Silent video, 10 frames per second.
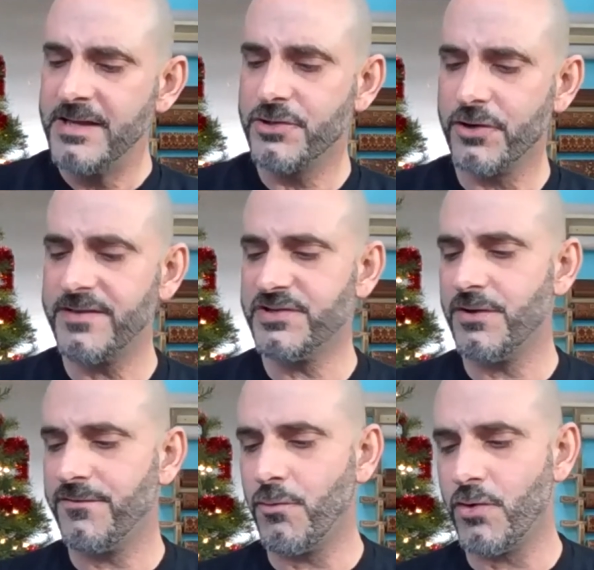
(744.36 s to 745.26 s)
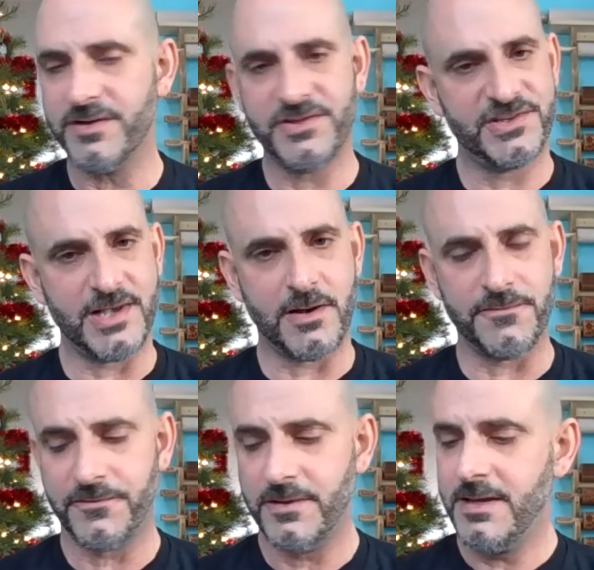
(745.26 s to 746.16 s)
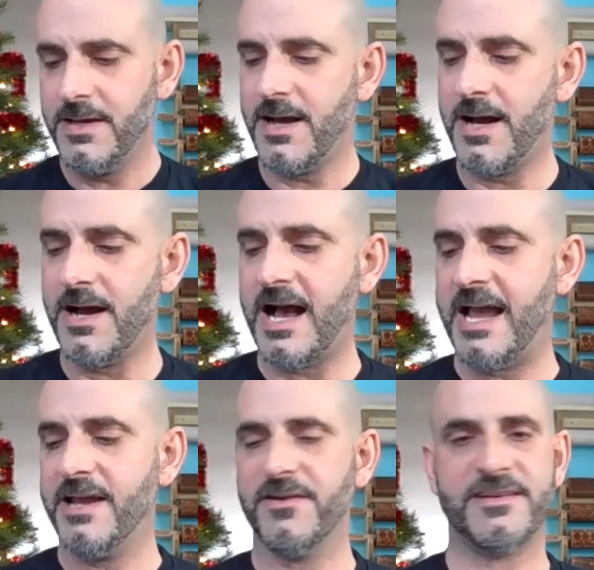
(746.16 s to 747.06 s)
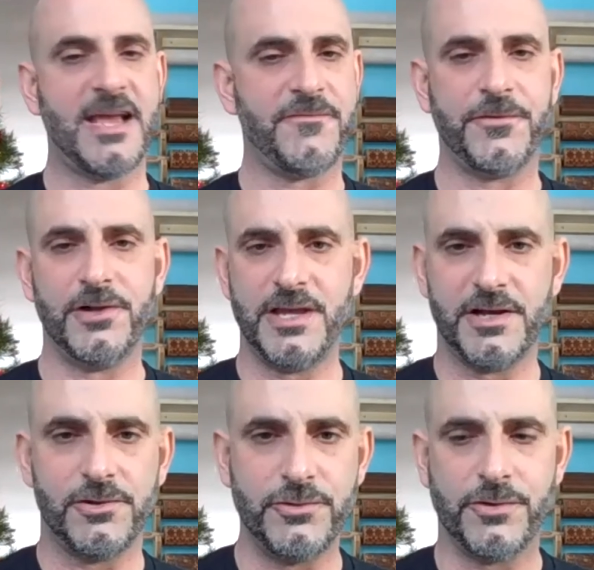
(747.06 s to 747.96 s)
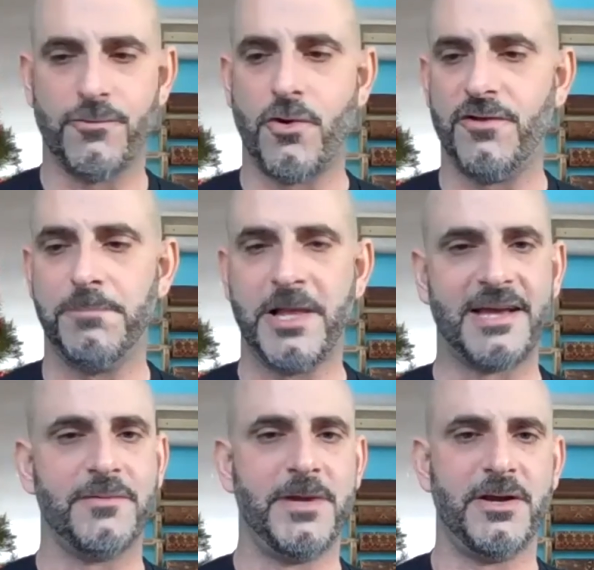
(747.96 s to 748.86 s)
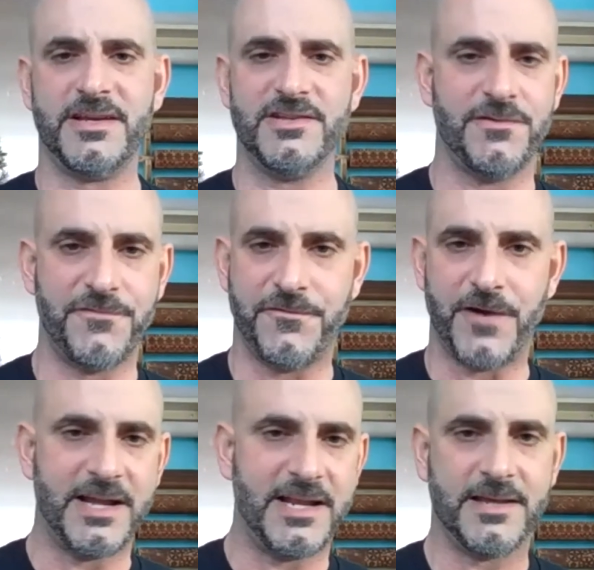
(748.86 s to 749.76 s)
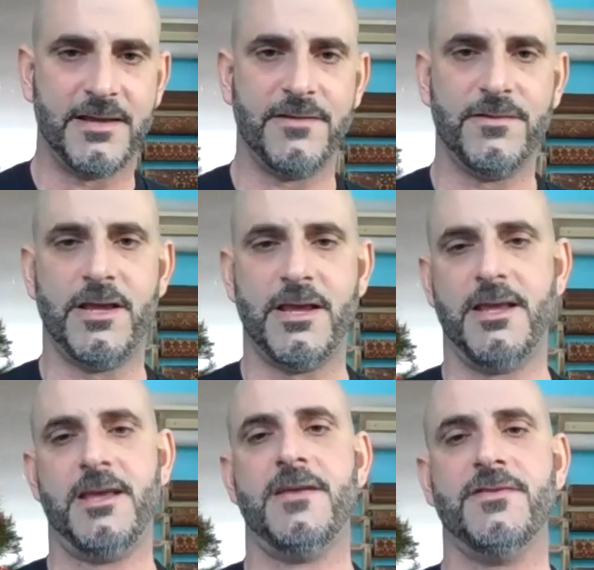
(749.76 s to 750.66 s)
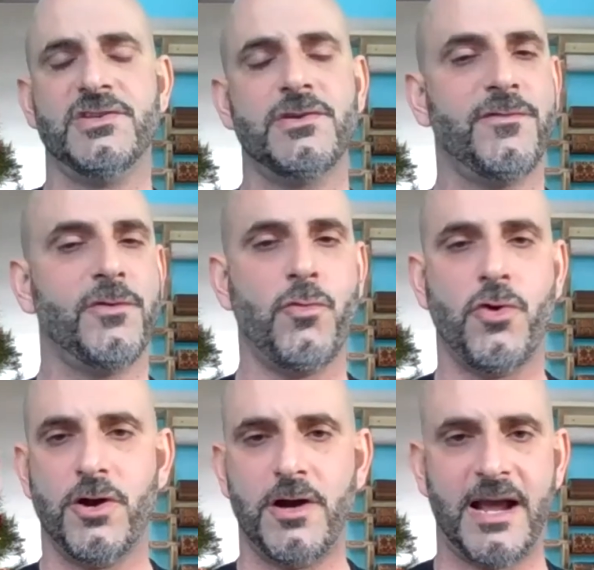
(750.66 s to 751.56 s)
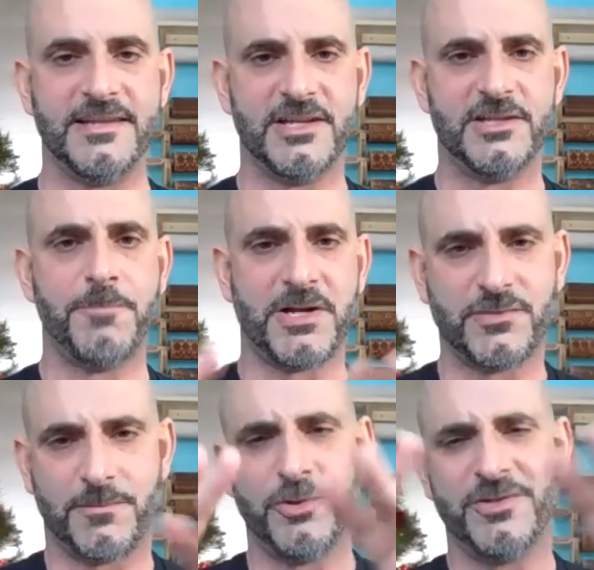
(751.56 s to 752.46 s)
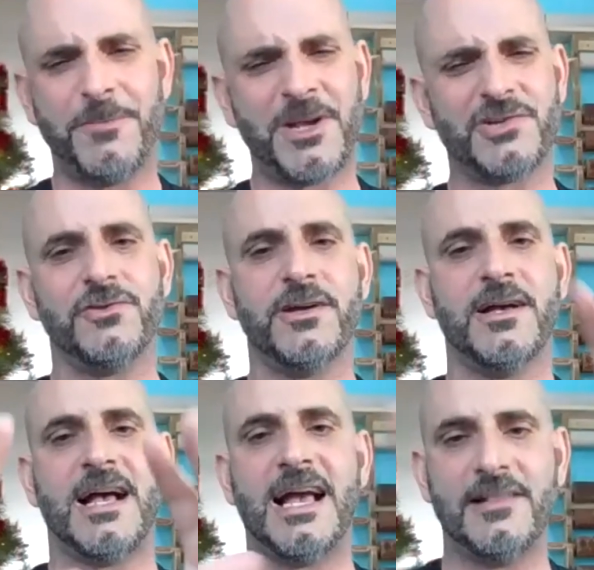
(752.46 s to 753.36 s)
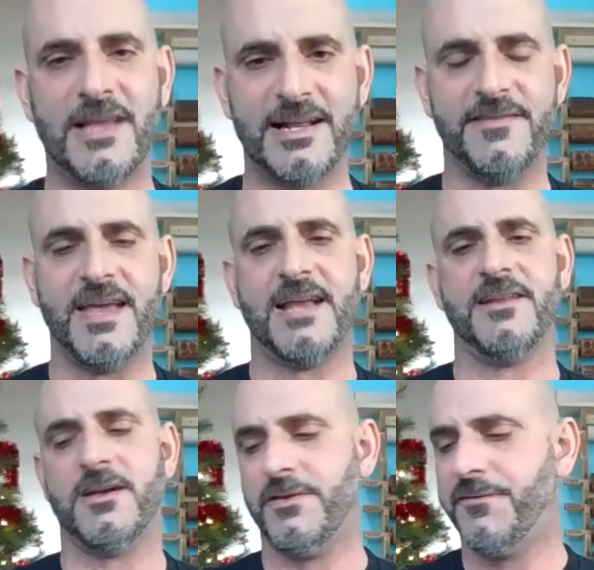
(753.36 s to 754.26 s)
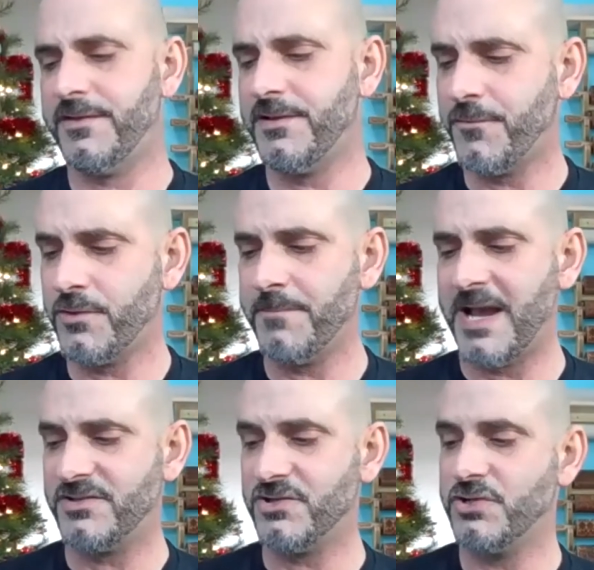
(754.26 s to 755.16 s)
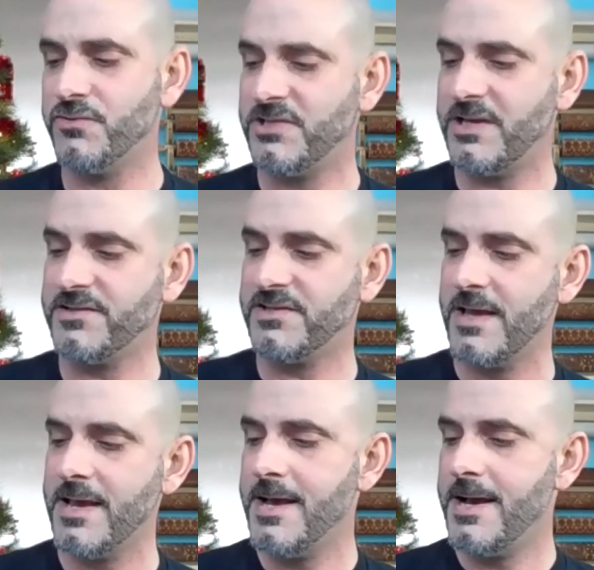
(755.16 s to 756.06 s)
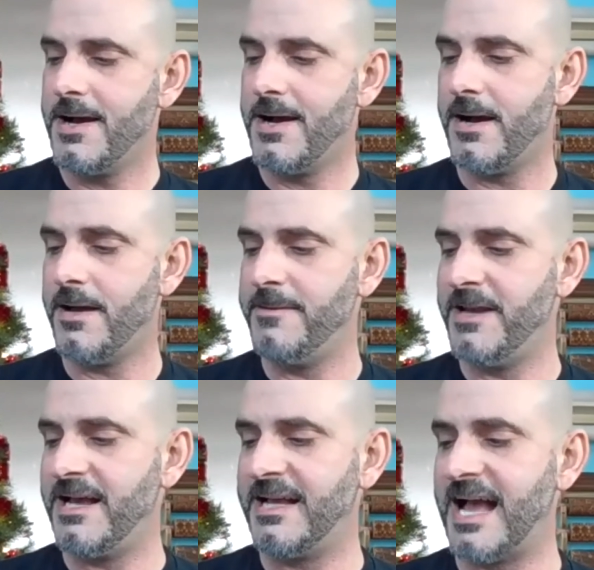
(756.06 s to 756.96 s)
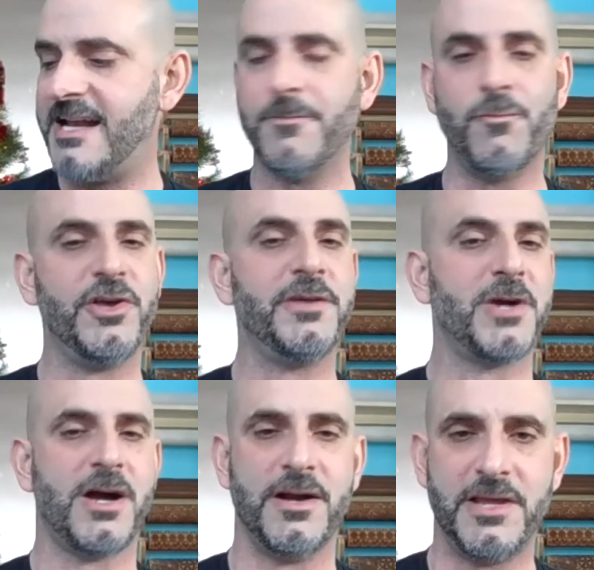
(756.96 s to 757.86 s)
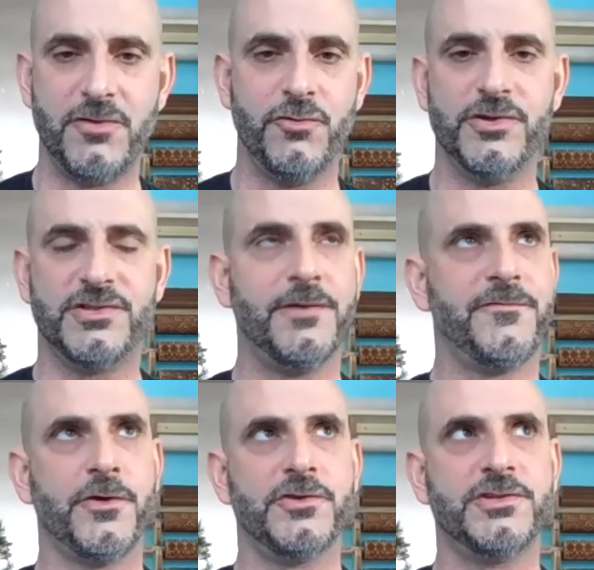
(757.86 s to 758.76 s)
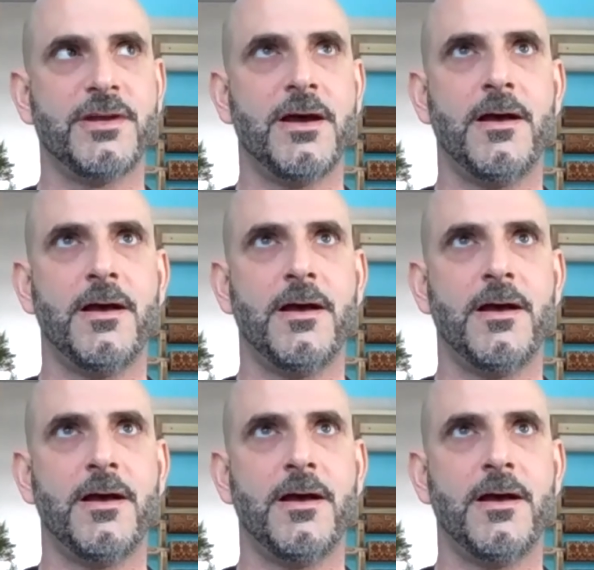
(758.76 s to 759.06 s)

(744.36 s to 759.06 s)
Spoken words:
During the Civil War itself, I definitely include the role of Black Americans in fighting in the Civil War. I put special highlight on that. The 54th Massachusetts, a guy named William Carney, who is the first